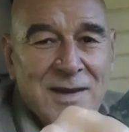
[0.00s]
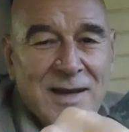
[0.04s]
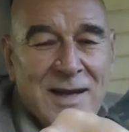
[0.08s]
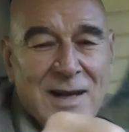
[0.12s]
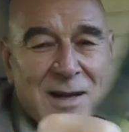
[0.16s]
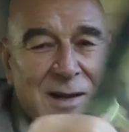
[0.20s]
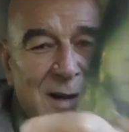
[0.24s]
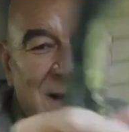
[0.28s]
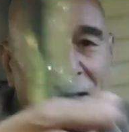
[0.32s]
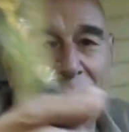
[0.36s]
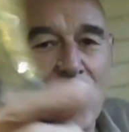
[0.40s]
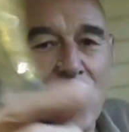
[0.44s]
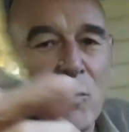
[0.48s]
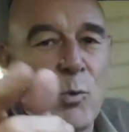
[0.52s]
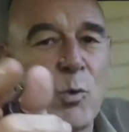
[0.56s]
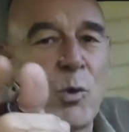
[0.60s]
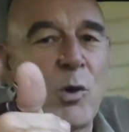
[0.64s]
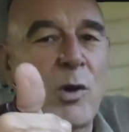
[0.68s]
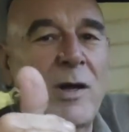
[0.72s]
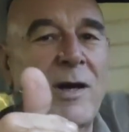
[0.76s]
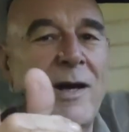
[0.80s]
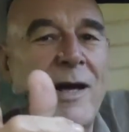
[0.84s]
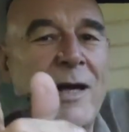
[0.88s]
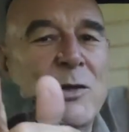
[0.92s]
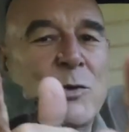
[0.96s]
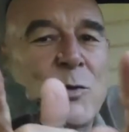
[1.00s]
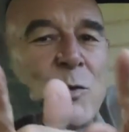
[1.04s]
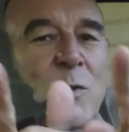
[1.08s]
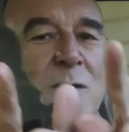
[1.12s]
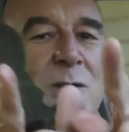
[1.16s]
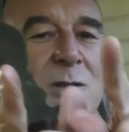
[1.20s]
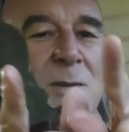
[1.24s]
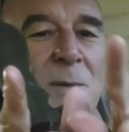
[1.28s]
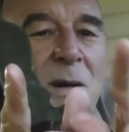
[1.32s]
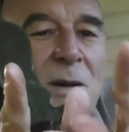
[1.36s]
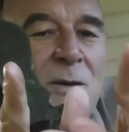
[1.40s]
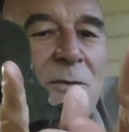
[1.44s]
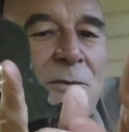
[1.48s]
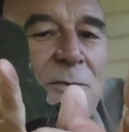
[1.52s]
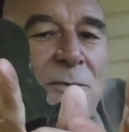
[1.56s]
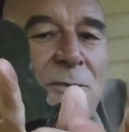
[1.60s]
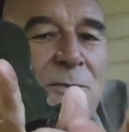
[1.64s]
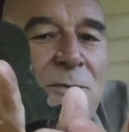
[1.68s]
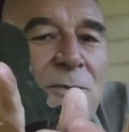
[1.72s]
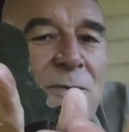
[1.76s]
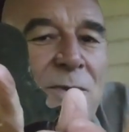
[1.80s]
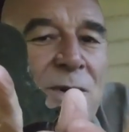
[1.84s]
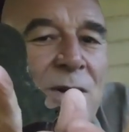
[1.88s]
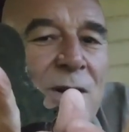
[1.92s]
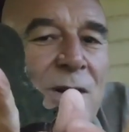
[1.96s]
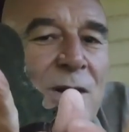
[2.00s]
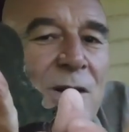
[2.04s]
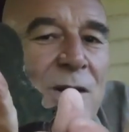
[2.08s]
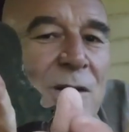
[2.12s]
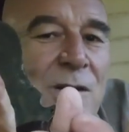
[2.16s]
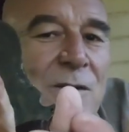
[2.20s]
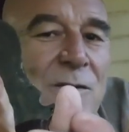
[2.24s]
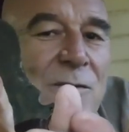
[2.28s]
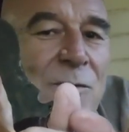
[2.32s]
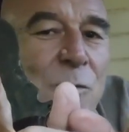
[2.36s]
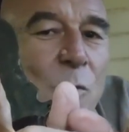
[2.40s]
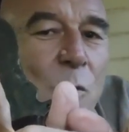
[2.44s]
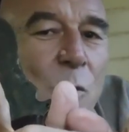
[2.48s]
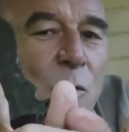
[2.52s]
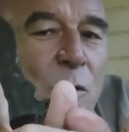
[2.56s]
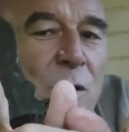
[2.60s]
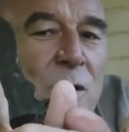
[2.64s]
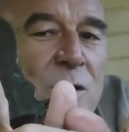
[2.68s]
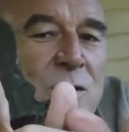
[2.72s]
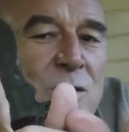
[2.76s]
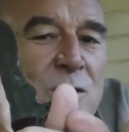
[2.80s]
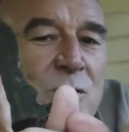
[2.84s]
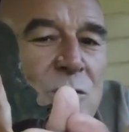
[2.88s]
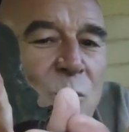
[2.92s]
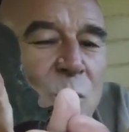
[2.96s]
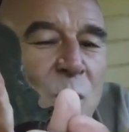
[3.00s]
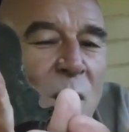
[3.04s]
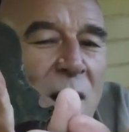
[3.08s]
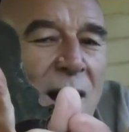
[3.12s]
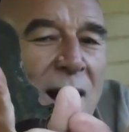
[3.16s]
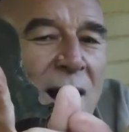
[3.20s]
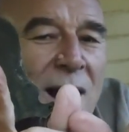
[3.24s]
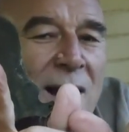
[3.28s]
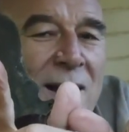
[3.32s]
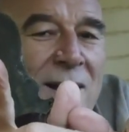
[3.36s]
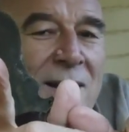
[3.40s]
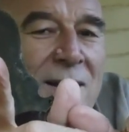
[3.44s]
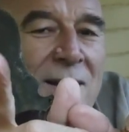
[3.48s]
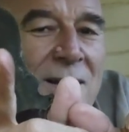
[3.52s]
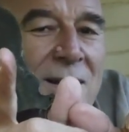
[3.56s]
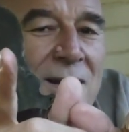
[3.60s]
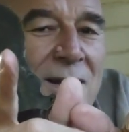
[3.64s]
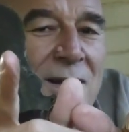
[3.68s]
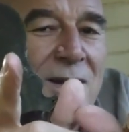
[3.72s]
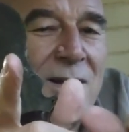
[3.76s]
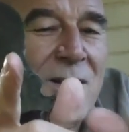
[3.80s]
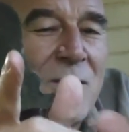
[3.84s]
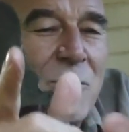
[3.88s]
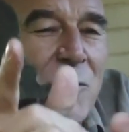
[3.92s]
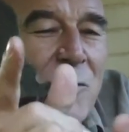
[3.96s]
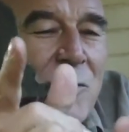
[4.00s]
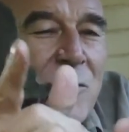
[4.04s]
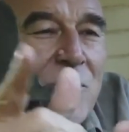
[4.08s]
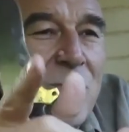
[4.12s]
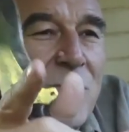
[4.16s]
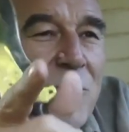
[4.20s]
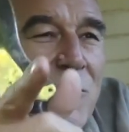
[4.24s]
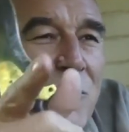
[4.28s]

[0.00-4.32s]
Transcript: I got a really nice one that's about 4 inches wide with